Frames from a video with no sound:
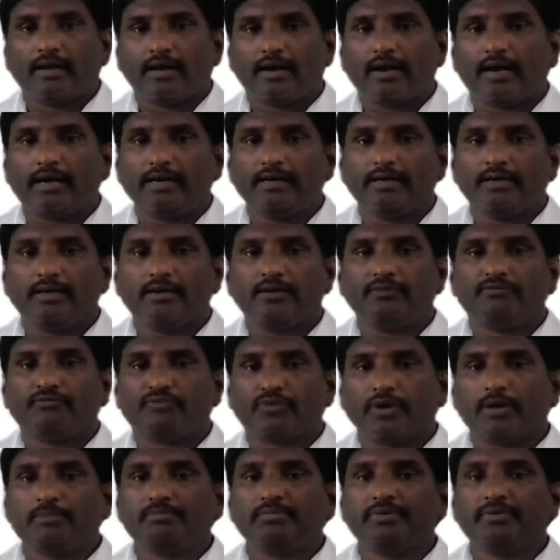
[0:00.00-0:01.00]
and
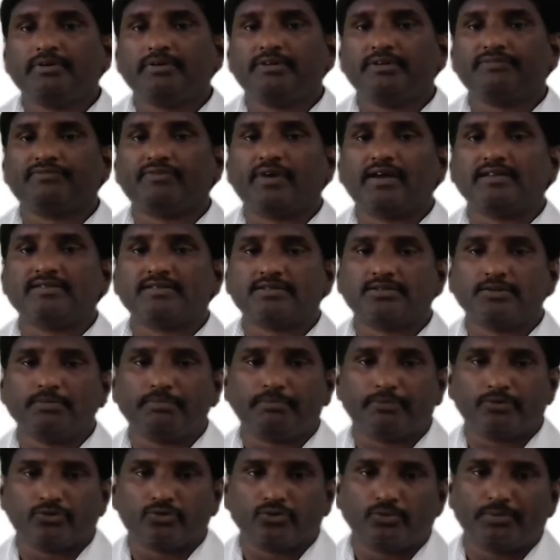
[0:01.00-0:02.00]
from defines
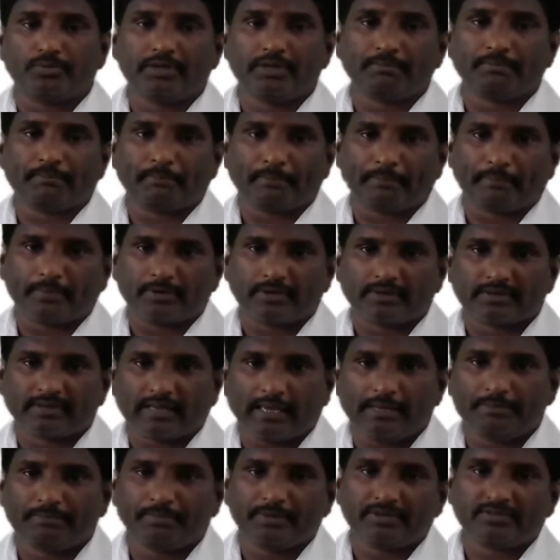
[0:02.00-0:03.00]
to be
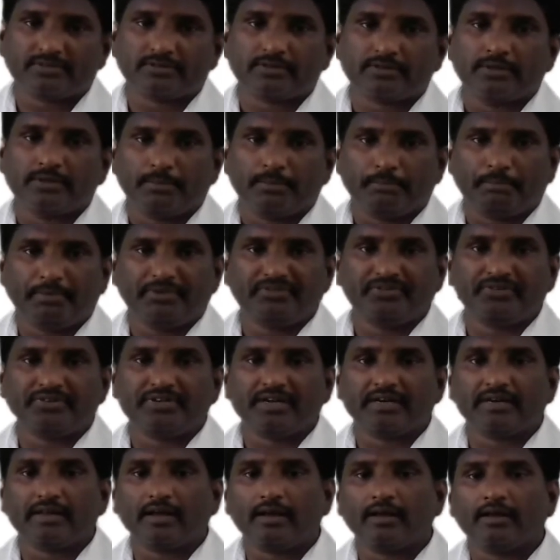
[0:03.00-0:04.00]
type is PC
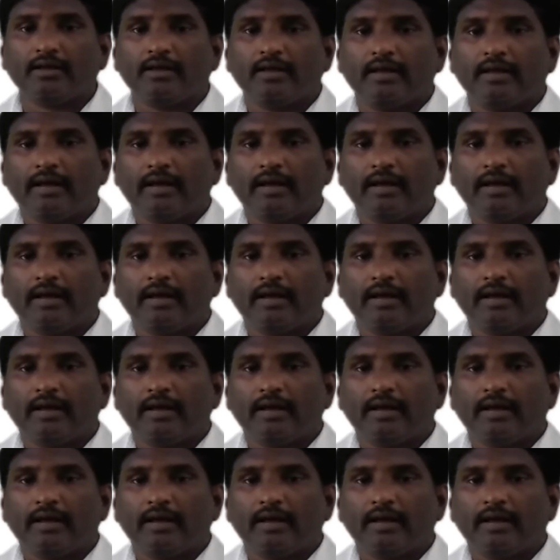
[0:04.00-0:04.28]
data,